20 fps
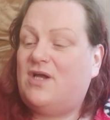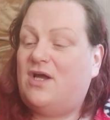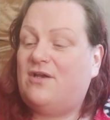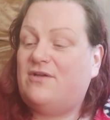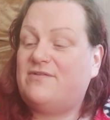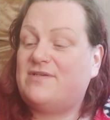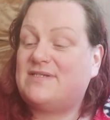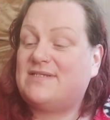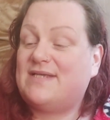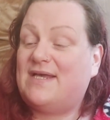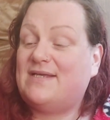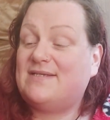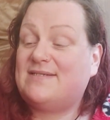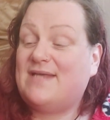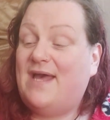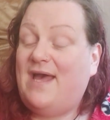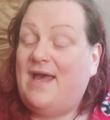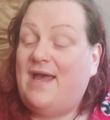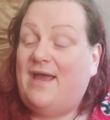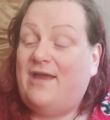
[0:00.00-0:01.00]
colour, it says,
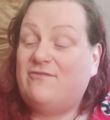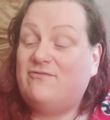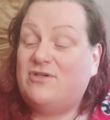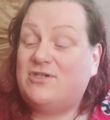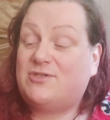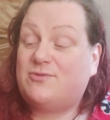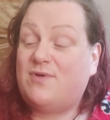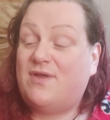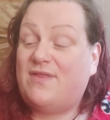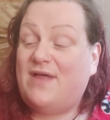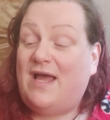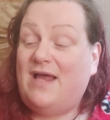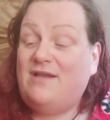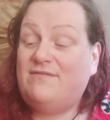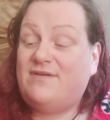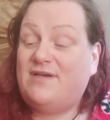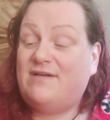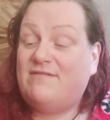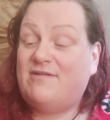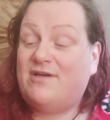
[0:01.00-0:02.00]
enriched with
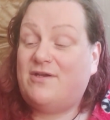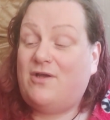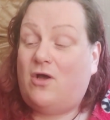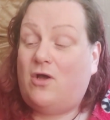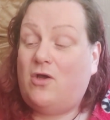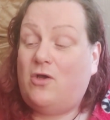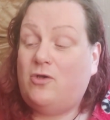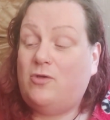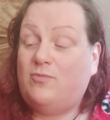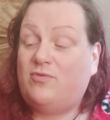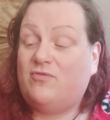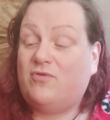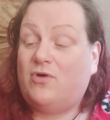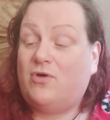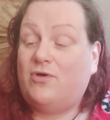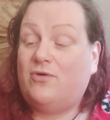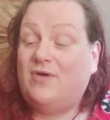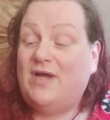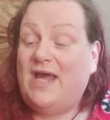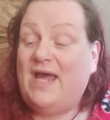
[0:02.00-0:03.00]
aloe vera and jojoba
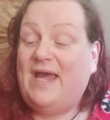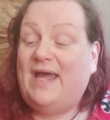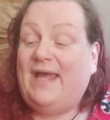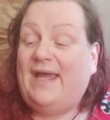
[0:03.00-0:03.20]
oil.